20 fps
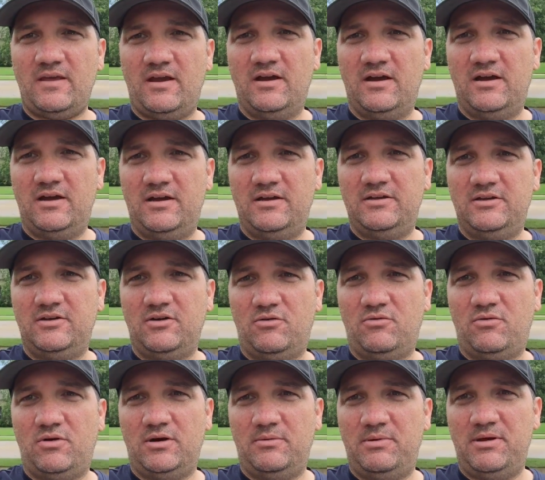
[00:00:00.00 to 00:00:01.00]
You
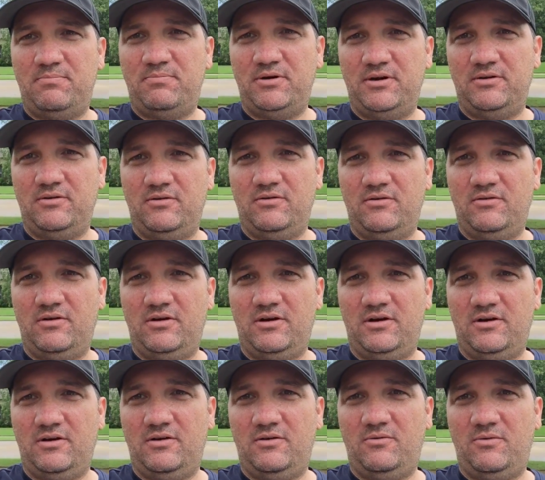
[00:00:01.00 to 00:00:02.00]
don't want to be putting
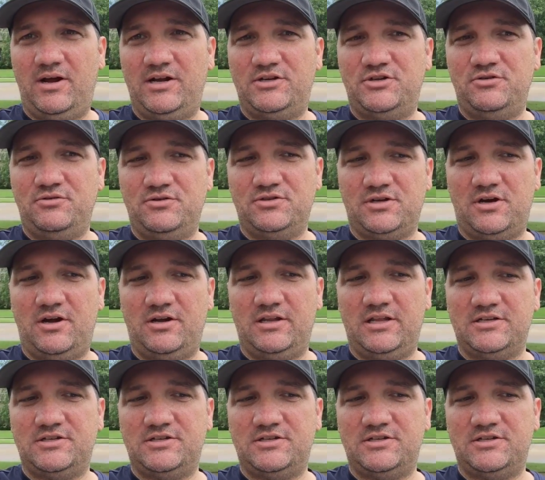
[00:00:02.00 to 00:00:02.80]
wet shoes on.